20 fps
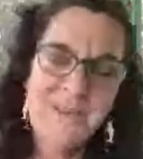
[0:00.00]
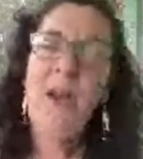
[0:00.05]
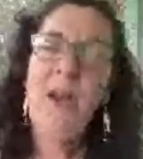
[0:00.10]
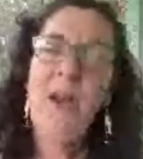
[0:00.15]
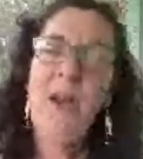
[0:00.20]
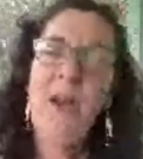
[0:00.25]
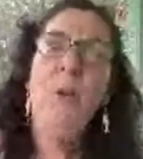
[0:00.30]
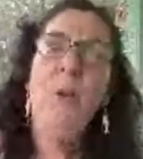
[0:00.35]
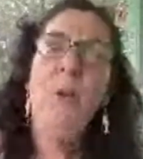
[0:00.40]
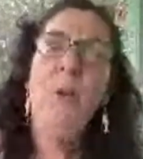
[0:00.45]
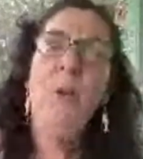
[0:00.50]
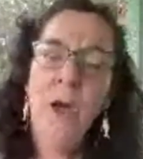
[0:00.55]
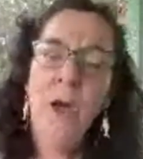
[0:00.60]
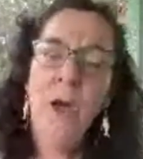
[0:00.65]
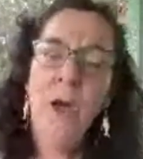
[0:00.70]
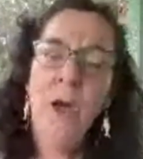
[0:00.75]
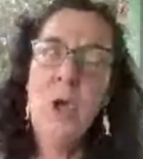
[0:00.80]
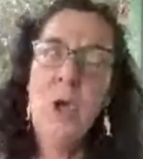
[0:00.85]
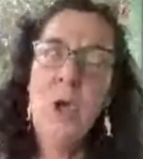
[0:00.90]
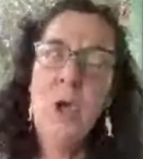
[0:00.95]
you can't
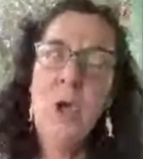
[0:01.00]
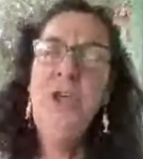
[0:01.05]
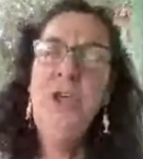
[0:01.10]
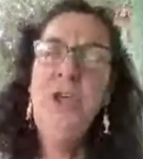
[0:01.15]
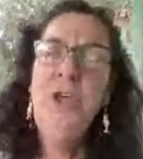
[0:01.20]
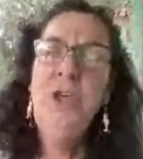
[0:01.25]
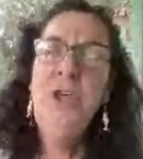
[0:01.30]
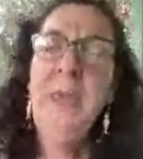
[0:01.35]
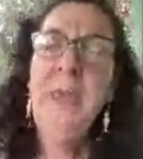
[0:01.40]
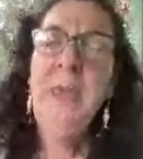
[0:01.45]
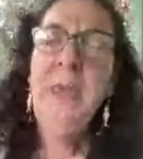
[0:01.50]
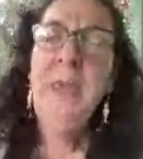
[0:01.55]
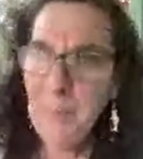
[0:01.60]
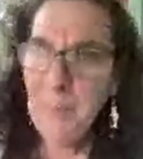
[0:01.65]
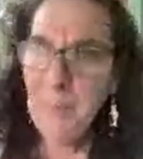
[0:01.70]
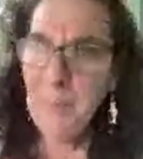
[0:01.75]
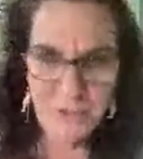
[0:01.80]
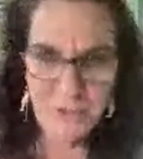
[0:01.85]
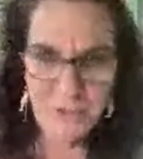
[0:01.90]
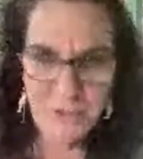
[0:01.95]
purchase from us,
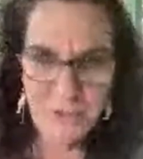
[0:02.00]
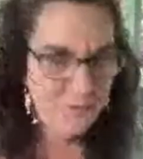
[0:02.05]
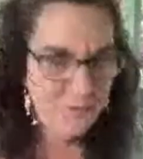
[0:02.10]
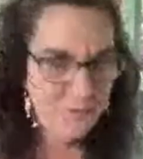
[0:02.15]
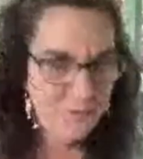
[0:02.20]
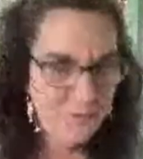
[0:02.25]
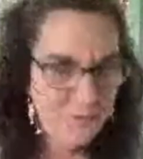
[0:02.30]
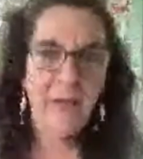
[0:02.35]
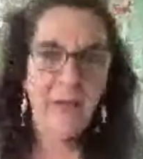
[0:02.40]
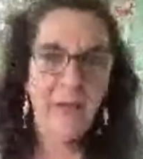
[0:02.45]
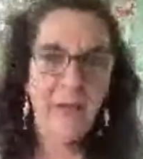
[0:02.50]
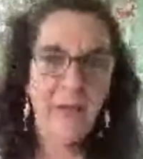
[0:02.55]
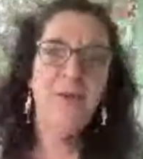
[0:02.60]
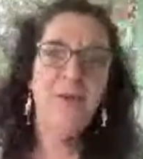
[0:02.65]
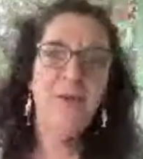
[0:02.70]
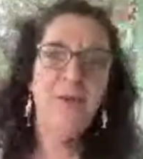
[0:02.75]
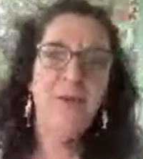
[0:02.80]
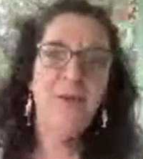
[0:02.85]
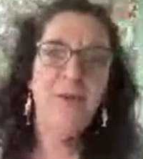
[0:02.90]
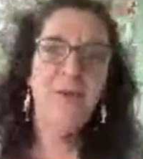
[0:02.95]
you dirty
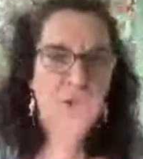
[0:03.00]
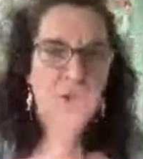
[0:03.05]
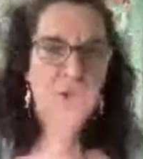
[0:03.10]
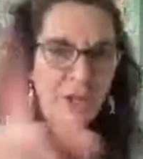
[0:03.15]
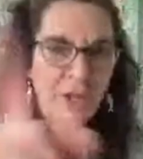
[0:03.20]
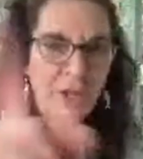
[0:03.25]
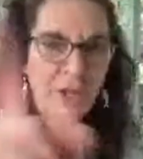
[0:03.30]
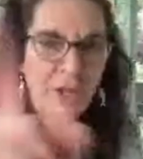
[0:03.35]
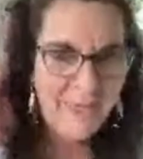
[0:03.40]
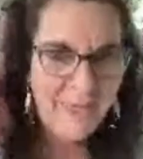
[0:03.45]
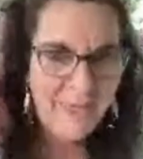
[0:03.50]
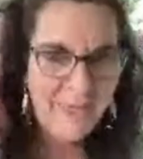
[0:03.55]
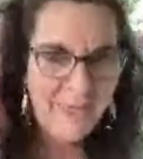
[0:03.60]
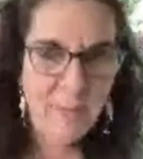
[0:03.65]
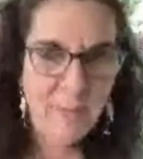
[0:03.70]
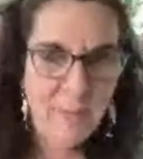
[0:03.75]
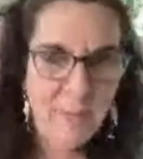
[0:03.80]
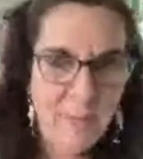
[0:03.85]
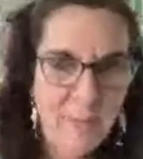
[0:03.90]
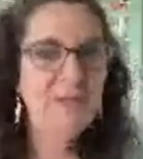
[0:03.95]
cannabis user,
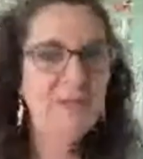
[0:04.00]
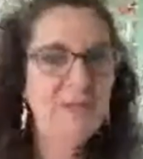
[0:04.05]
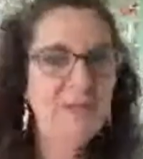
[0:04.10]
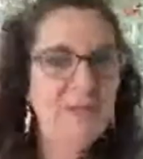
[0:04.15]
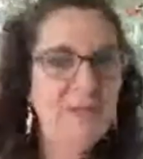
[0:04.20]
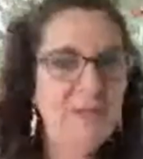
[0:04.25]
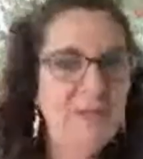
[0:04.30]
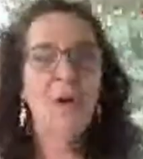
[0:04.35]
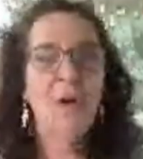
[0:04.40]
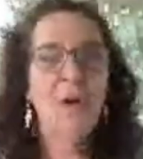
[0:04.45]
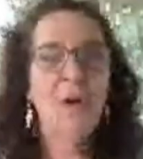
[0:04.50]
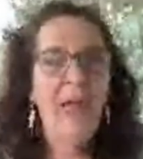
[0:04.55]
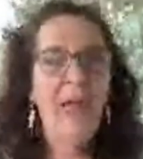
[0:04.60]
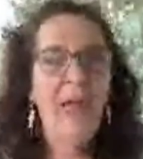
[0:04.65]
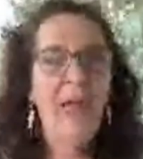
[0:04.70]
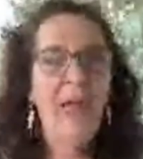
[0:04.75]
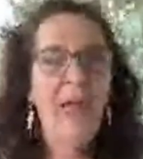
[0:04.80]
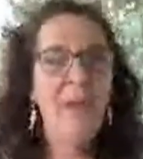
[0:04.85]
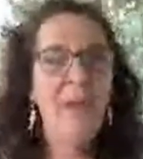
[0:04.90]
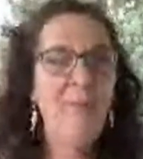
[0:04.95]
medicine
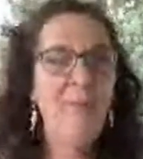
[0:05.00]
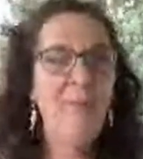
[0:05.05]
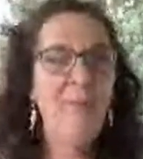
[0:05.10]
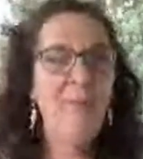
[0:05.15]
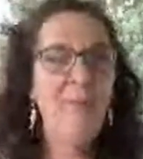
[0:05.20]
maker.